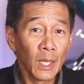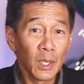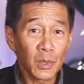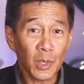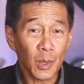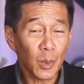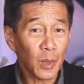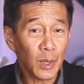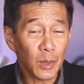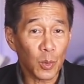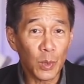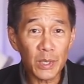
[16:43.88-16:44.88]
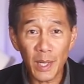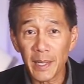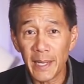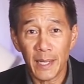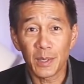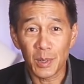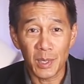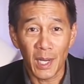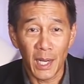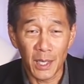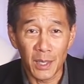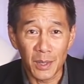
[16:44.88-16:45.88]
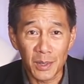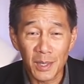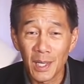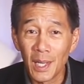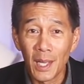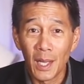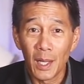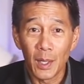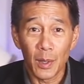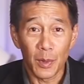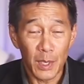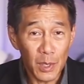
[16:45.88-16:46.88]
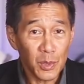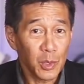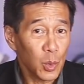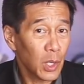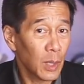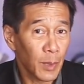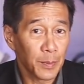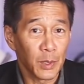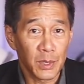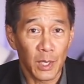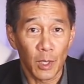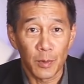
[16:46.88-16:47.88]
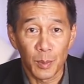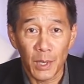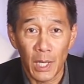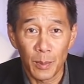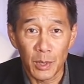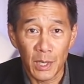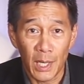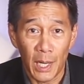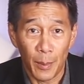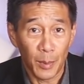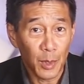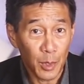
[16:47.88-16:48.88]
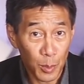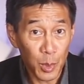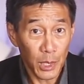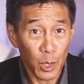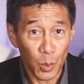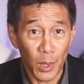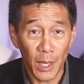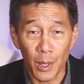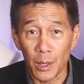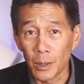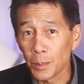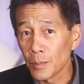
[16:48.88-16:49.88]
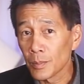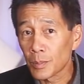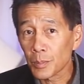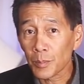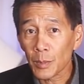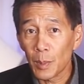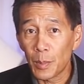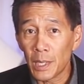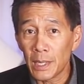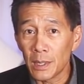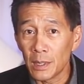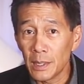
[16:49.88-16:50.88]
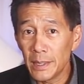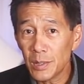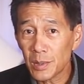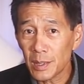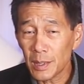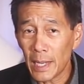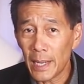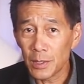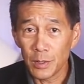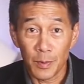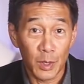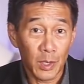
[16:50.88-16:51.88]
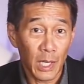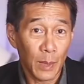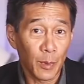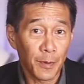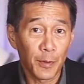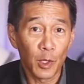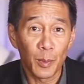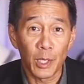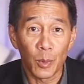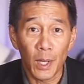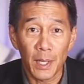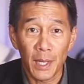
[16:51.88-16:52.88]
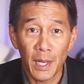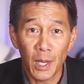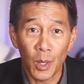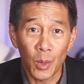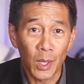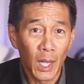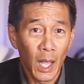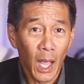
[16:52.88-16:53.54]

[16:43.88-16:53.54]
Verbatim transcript: So the reason I can't decide is, these do come up for sale from time to time. They're pretty rare, but at least as of the time of filming right now,